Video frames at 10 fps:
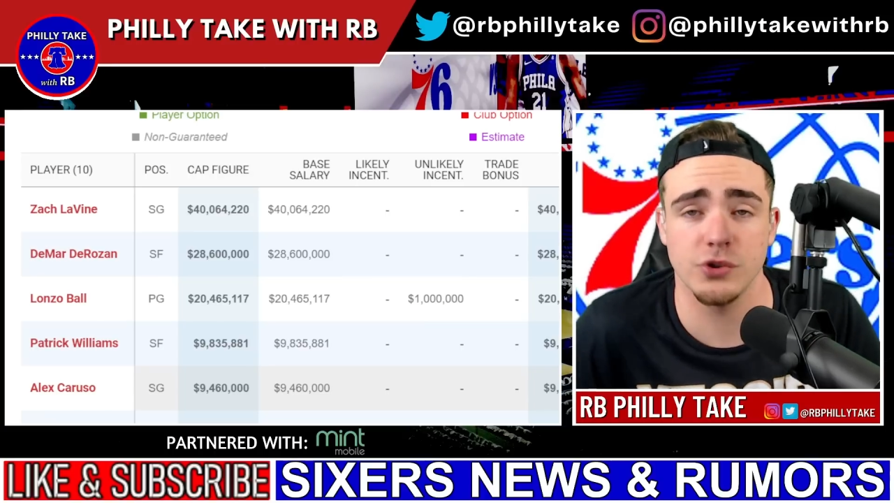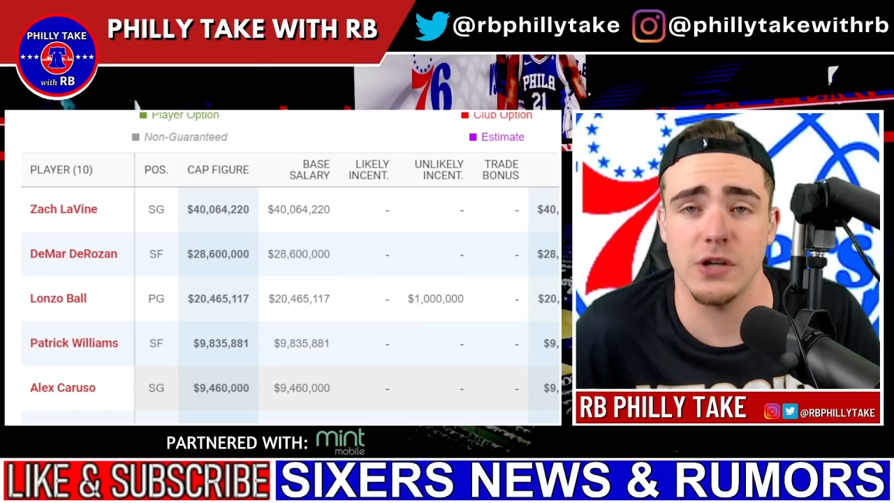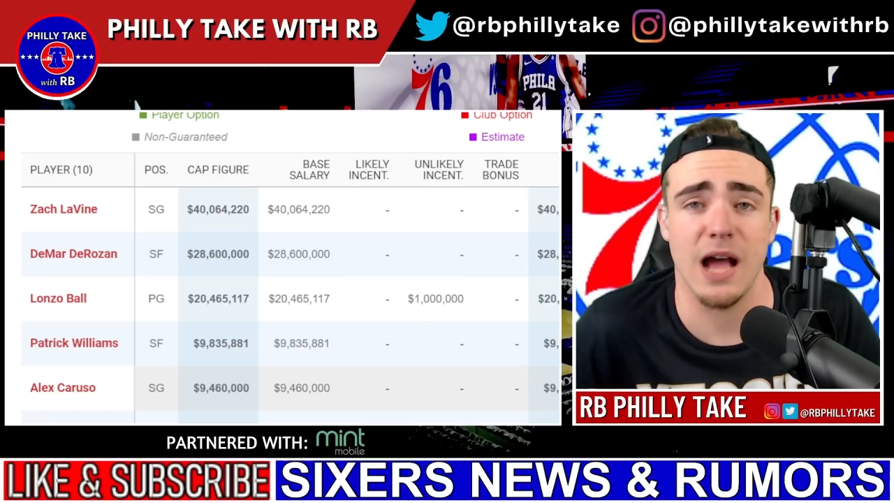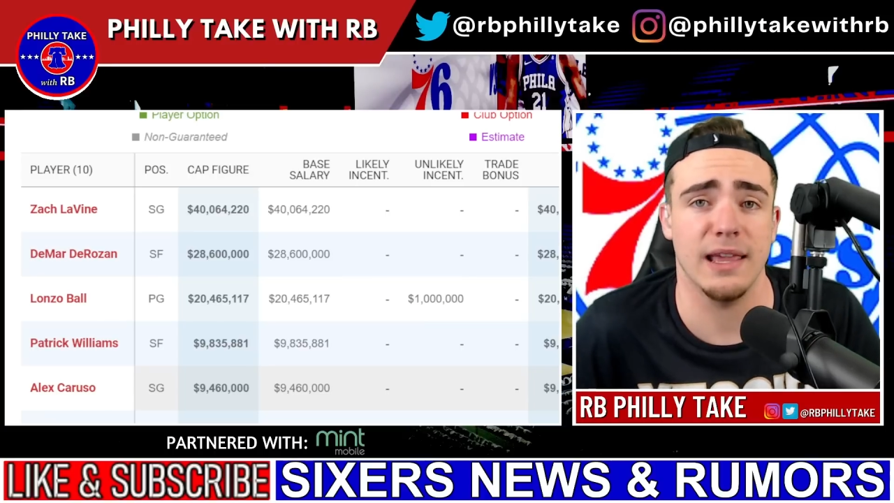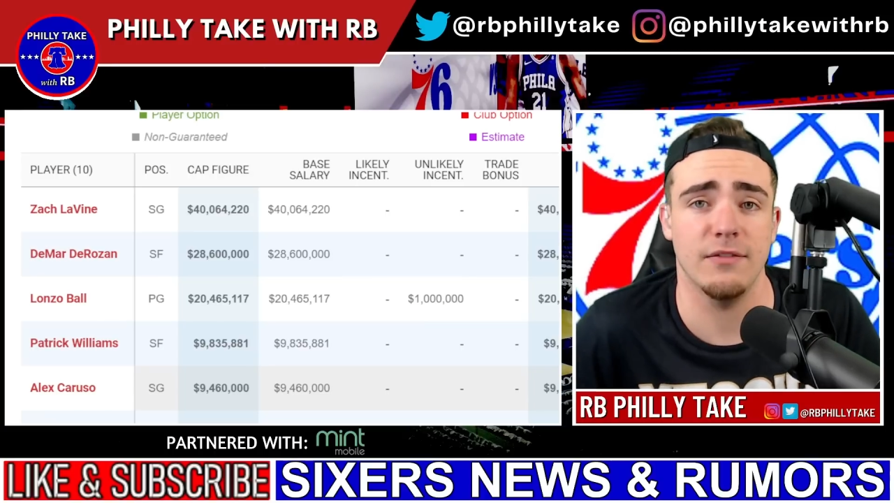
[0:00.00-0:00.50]
are
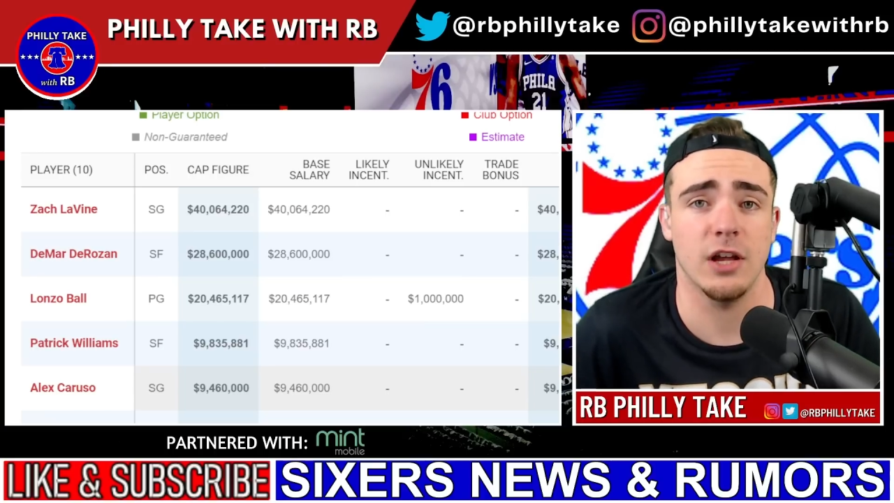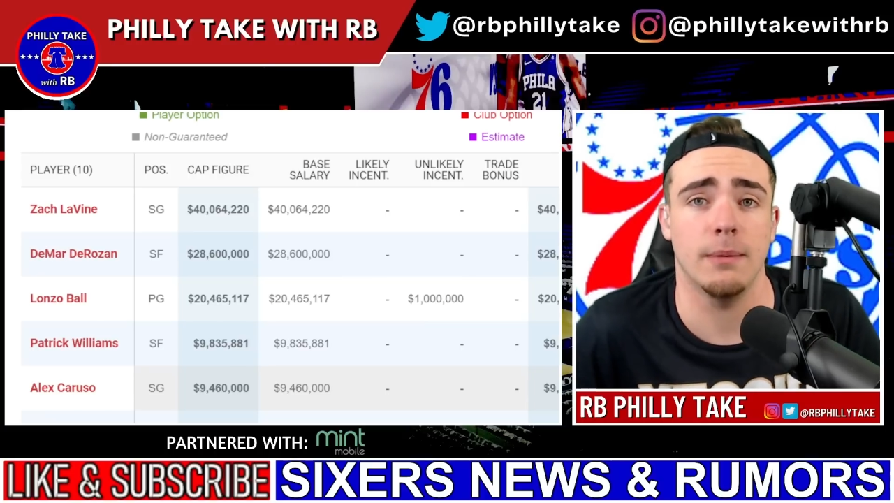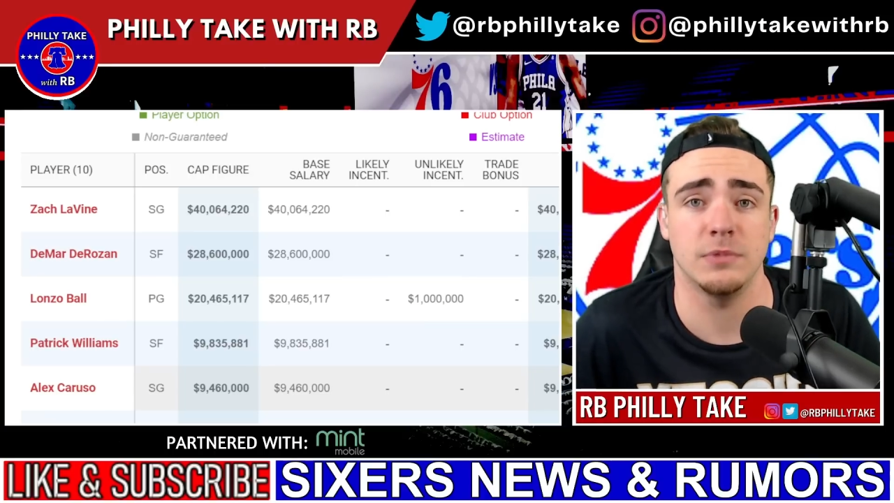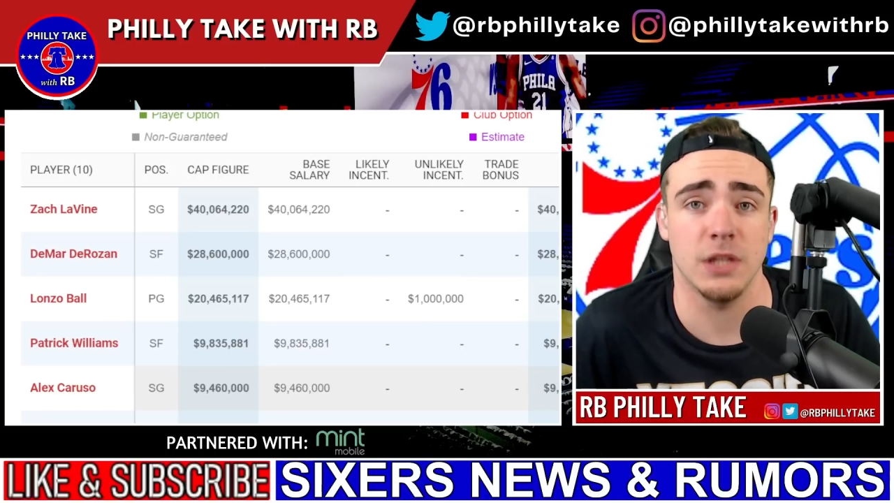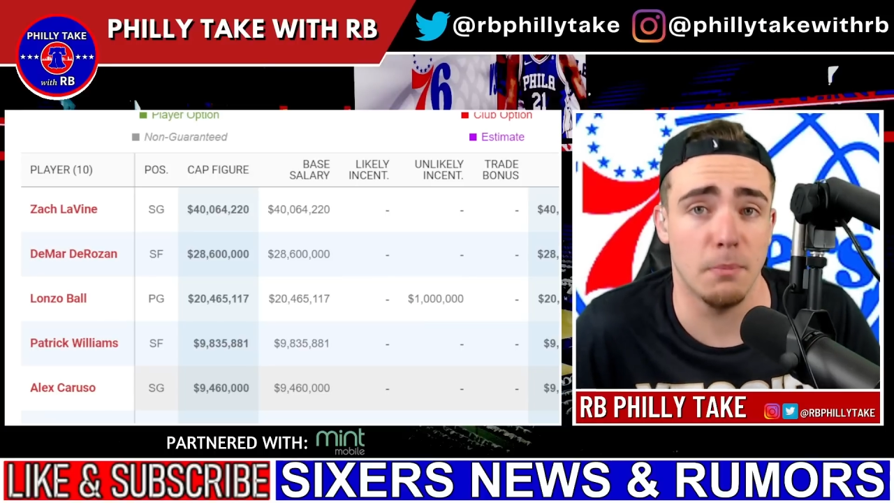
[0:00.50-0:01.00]
not giving
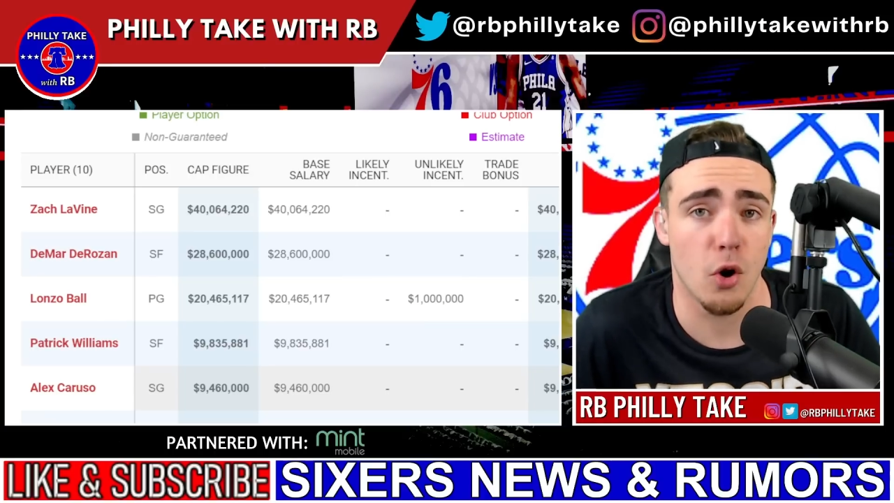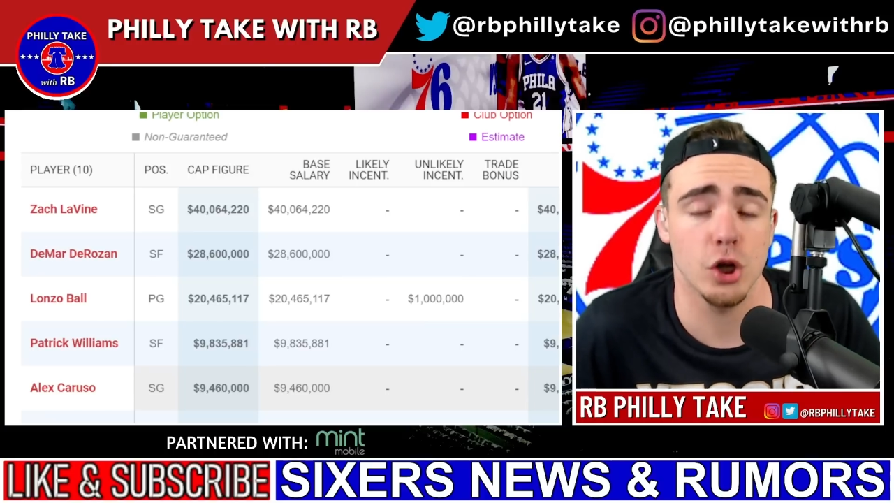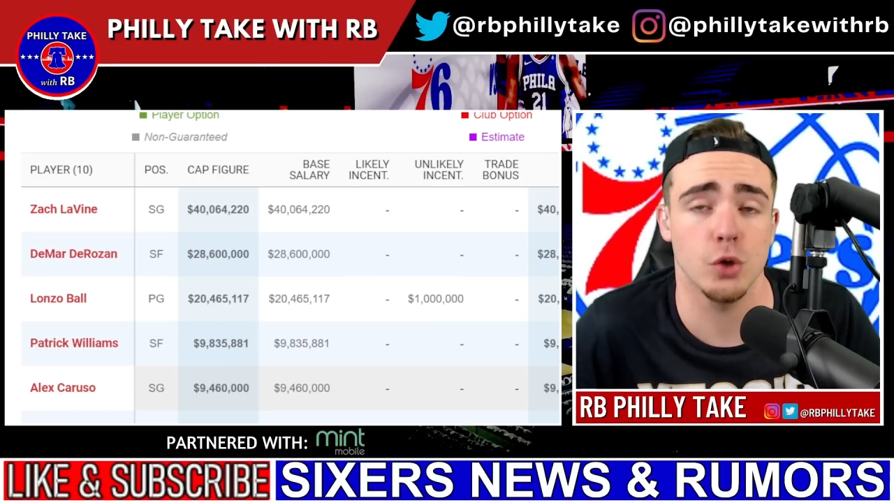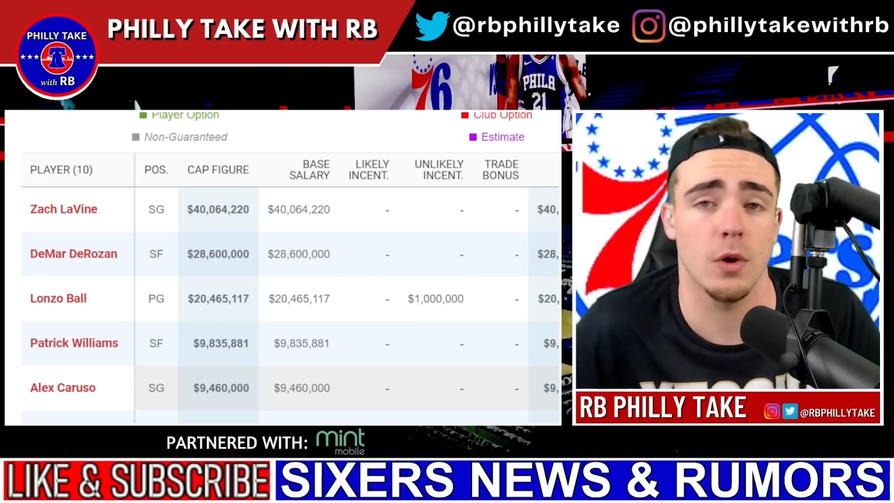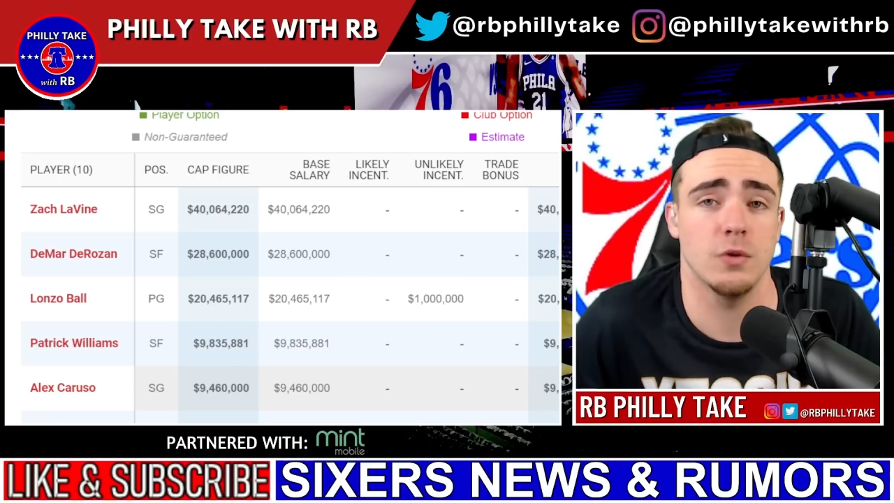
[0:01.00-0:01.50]
up DeMar
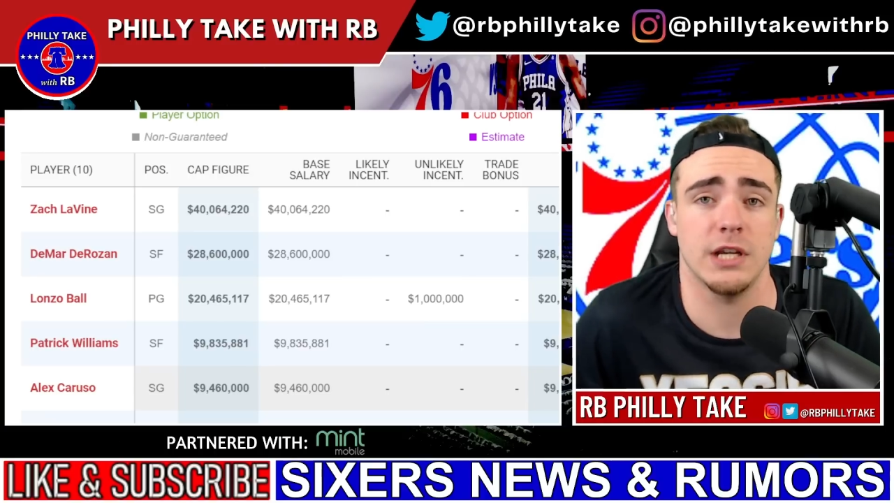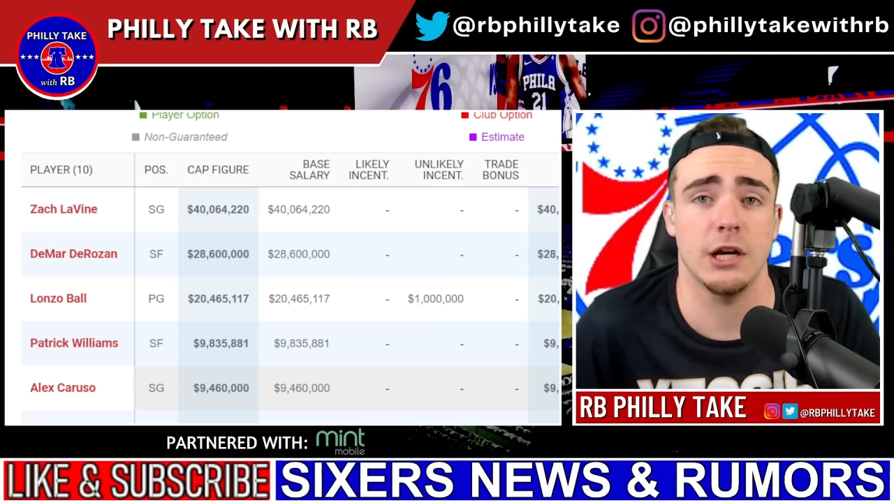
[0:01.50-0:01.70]
DeRozan,